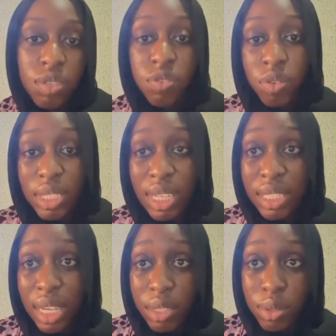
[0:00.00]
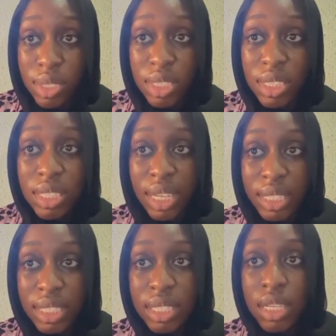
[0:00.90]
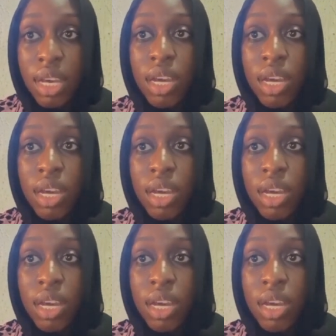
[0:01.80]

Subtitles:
influenza diagnostic test.